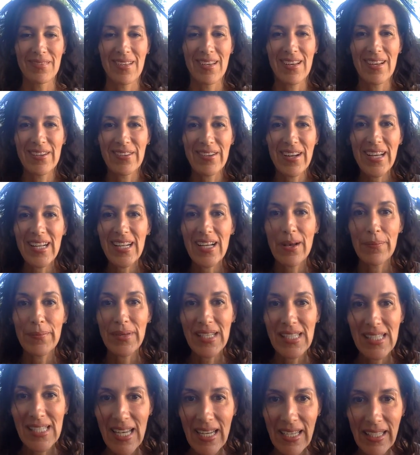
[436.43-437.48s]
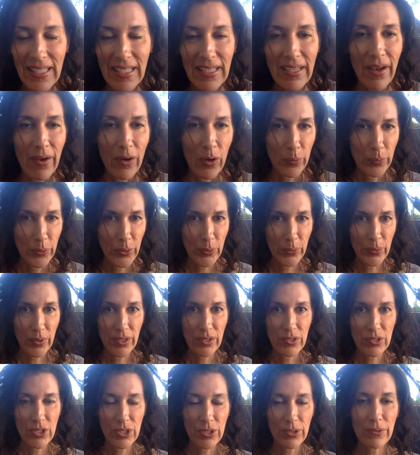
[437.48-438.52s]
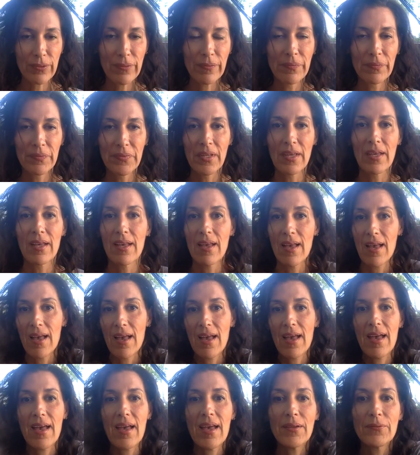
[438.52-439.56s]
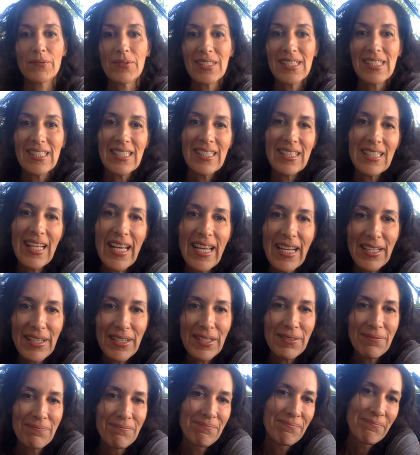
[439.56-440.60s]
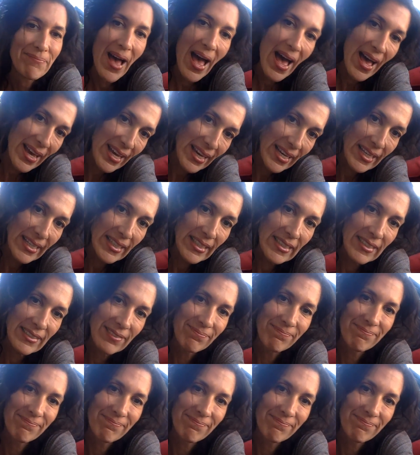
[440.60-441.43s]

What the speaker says: All right, I'm excited. I hope you are too, and we'll see you later. Bye.